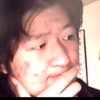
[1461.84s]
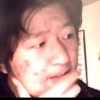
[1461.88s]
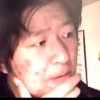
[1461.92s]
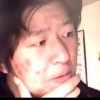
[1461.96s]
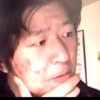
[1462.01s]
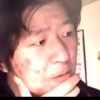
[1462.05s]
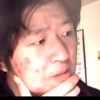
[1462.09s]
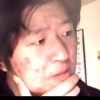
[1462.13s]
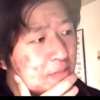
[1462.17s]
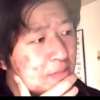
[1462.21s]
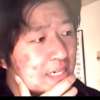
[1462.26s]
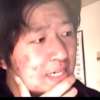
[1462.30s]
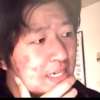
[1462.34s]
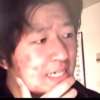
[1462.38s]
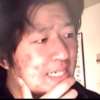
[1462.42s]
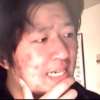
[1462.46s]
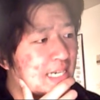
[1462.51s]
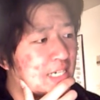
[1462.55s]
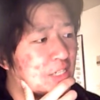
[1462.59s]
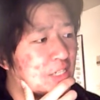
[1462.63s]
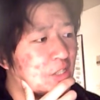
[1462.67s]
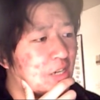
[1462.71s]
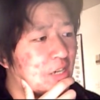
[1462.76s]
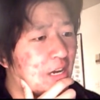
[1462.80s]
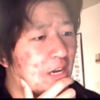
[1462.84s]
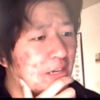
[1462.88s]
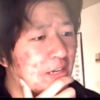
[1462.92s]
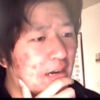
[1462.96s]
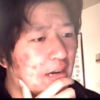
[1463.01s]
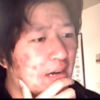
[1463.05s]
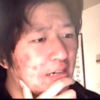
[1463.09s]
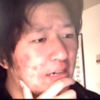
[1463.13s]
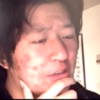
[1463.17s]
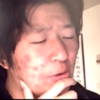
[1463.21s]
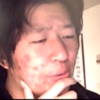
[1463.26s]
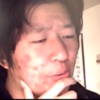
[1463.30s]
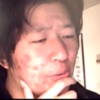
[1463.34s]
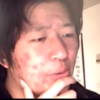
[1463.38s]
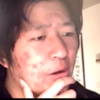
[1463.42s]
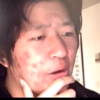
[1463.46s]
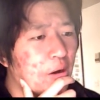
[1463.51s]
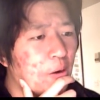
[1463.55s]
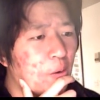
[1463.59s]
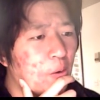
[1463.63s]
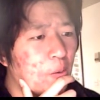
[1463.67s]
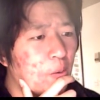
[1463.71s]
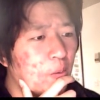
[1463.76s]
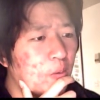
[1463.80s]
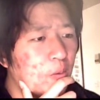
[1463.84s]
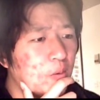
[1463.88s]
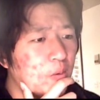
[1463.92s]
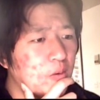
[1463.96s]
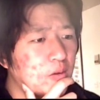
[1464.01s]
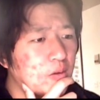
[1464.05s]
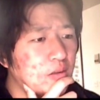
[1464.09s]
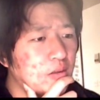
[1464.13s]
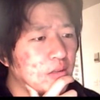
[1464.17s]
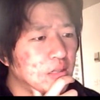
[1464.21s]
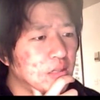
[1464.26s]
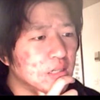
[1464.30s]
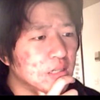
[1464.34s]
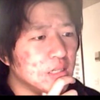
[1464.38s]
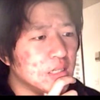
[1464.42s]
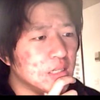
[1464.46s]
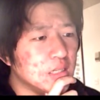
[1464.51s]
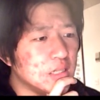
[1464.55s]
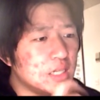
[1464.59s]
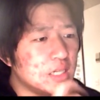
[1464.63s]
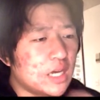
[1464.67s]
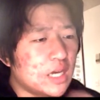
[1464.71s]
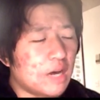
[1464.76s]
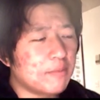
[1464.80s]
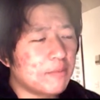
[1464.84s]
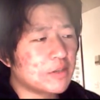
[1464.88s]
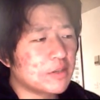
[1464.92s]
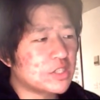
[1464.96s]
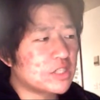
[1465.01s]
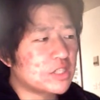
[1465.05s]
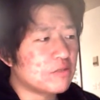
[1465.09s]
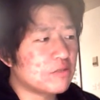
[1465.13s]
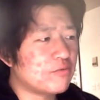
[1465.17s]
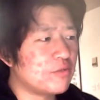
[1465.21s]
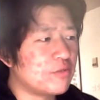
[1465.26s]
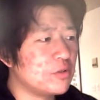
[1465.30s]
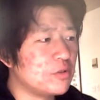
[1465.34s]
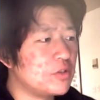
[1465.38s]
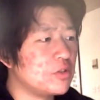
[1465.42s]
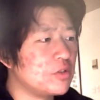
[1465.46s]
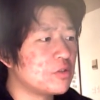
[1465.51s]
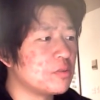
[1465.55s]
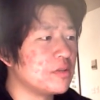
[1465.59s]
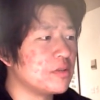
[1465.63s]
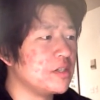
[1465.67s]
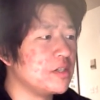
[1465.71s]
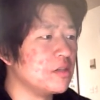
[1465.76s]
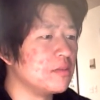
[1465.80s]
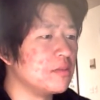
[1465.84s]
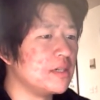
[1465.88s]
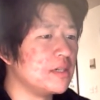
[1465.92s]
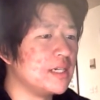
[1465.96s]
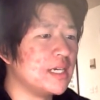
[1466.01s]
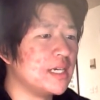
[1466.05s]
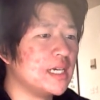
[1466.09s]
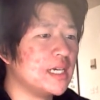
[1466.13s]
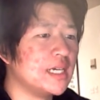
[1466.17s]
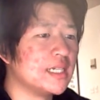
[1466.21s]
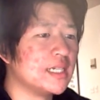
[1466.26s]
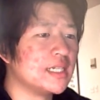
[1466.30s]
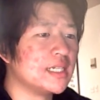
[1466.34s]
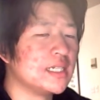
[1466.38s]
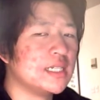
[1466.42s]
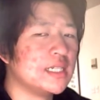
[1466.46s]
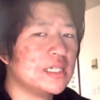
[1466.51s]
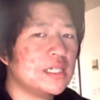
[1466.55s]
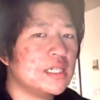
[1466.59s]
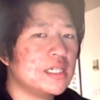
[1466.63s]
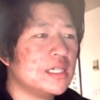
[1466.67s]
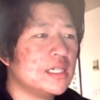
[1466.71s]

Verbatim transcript: I wasn't paying attention. I, I don't know how much the fruit juice will heal me, and...